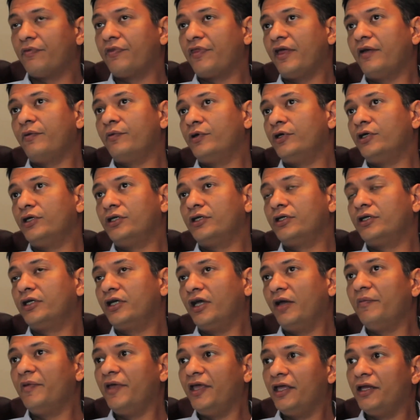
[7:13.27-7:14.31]
They would
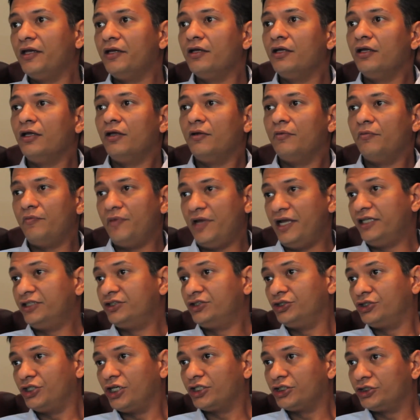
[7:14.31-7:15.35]
come in, make
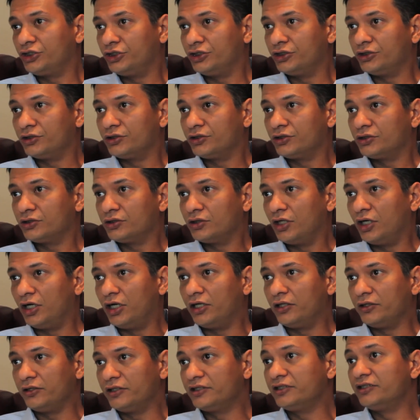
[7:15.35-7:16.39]
suggestions,
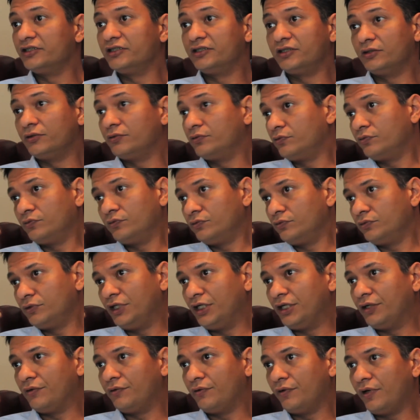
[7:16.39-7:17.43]
listen to
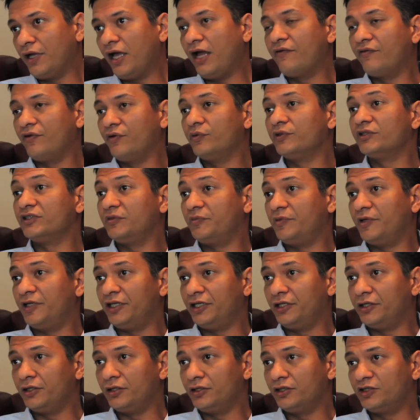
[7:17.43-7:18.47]
everyone's
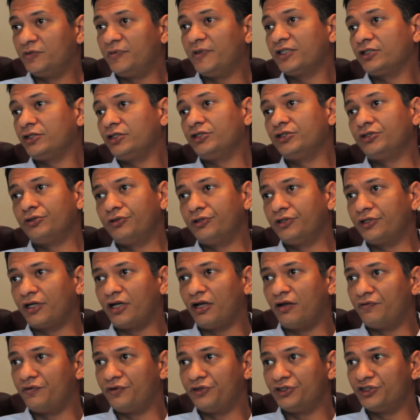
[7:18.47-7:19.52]
opinion, especially during the
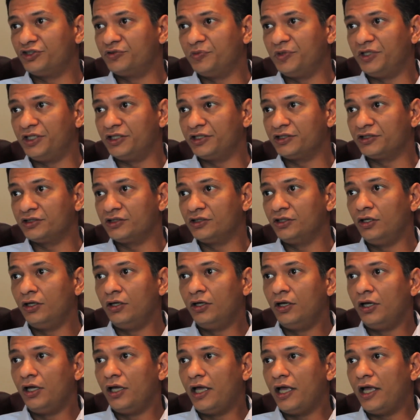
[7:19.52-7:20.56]
governance meetings,
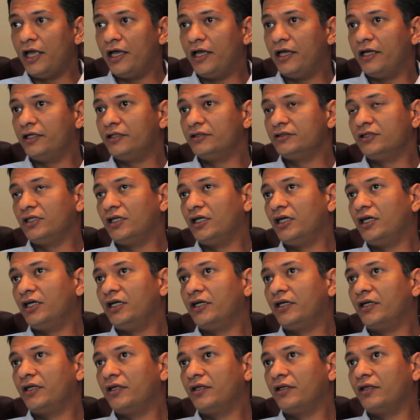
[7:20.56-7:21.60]
and
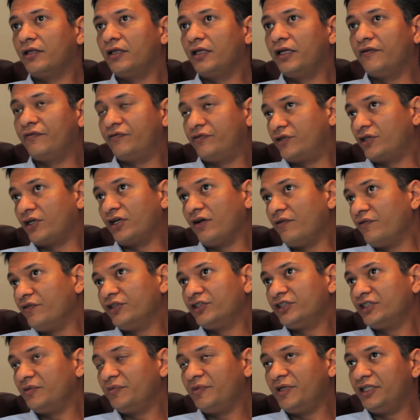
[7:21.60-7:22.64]
if the
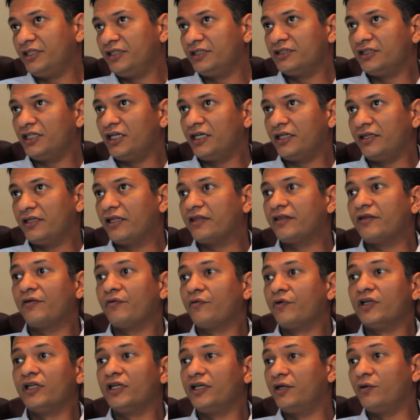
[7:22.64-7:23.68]
governance committee decided that they
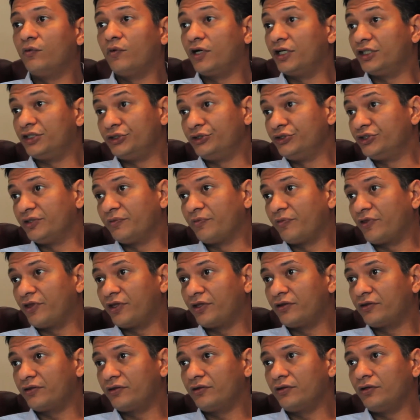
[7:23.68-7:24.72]
really didn't want to do
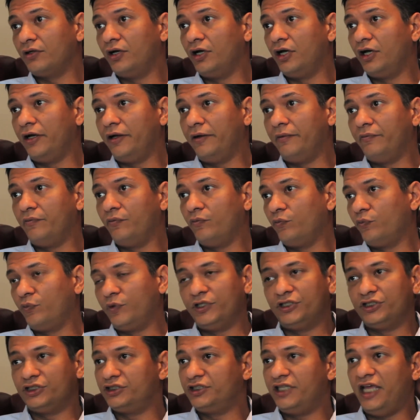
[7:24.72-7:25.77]
something,
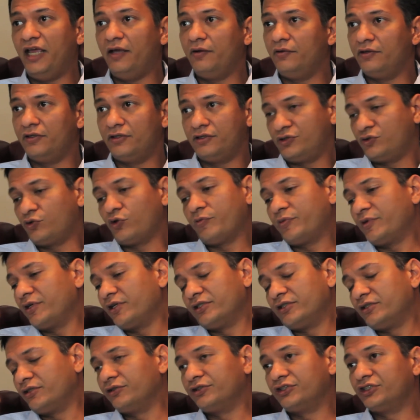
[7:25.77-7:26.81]
Scorpion
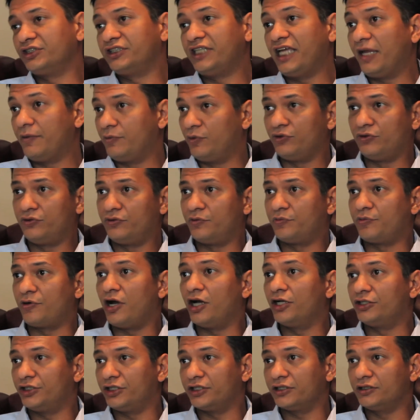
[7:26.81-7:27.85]
Consultant just tabled the
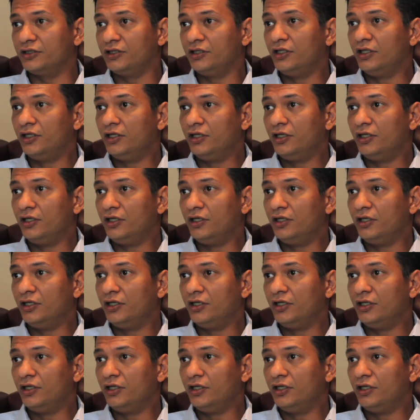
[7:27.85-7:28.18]
project